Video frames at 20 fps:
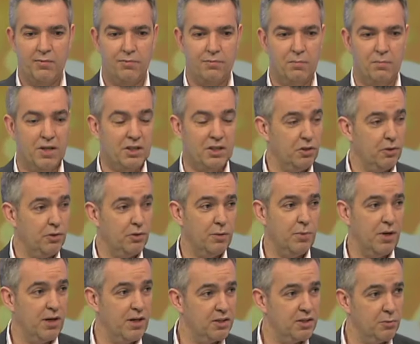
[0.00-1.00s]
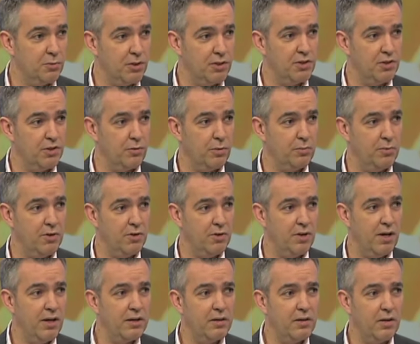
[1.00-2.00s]
make sure your passwords are up to
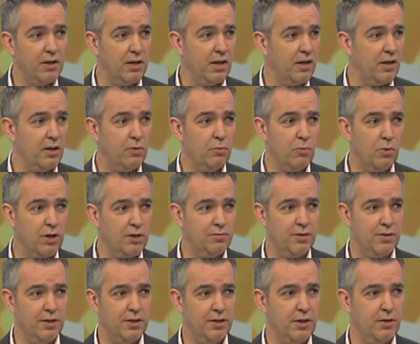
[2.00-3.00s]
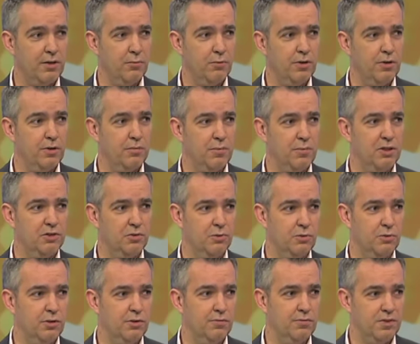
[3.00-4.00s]
date, like any Wi-Fi network. Make
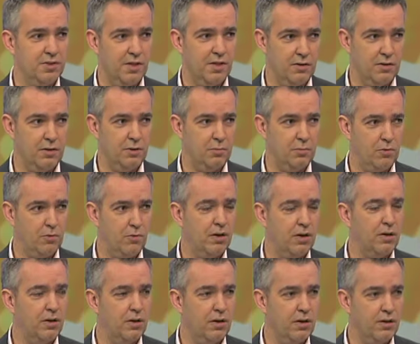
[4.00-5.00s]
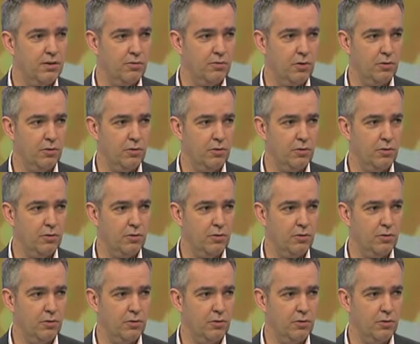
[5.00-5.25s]
sure you've set it up correctly and you've